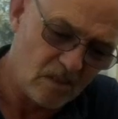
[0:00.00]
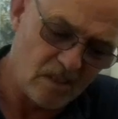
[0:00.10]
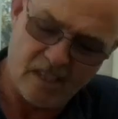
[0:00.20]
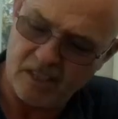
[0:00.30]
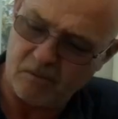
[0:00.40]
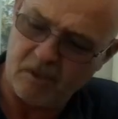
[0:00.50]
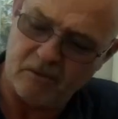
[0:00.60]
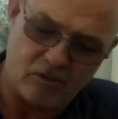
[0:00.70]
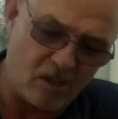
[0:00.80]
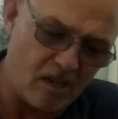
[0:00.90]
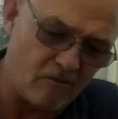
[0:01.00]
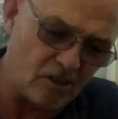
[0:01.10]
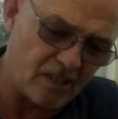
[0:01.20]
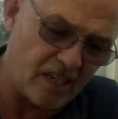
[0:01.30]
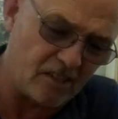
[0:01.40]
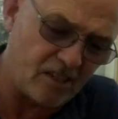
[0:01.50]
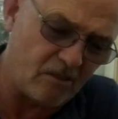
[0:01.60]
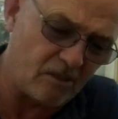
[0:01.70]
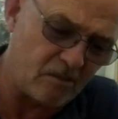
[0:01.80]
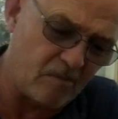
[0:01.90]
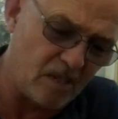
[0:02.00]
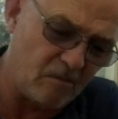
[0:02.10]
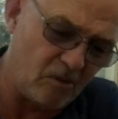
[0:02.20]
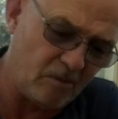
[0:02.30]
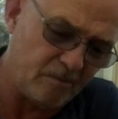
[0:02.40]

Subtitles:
Yeah, sweet. Slow it right down so it's minimal.